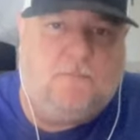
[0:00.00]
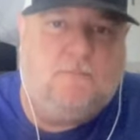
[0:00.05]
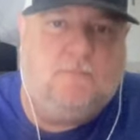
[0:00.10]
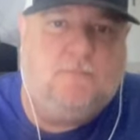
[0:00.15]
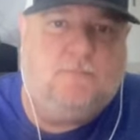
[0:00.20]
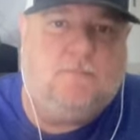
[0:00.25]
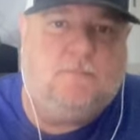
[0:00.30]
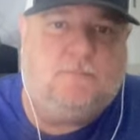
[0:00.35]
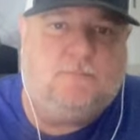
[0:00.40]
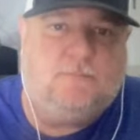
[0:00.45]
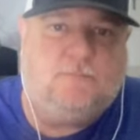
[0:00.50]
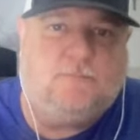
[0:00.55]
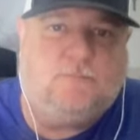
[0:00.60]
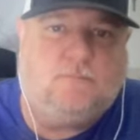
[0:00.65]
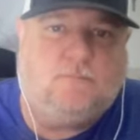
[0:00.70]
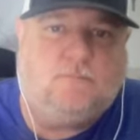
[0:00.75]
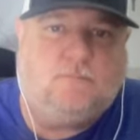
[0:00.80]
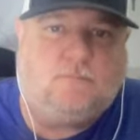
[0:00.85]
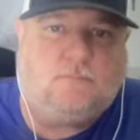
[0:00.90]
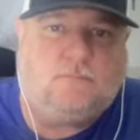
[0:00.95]

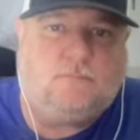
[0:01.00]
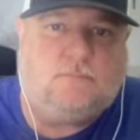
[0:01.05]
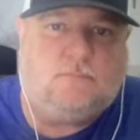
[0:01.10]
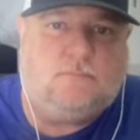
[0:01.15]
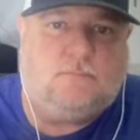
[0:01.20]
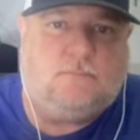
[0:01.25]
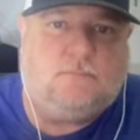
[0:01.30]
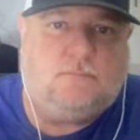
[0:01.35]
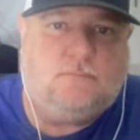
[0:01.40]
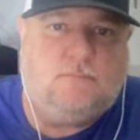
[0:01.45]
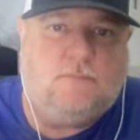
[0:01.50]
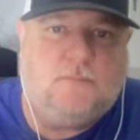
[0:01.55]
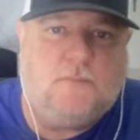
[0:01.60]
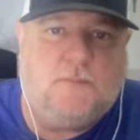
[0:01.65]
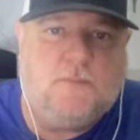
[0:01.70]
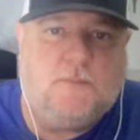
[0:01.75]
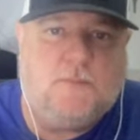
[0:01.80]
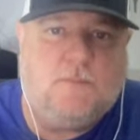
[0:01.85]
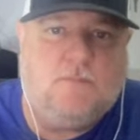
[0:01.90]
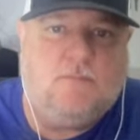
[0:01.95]

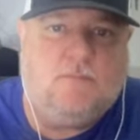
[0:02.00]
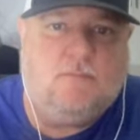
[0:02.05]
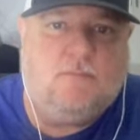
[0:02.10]
The person shown says nothing.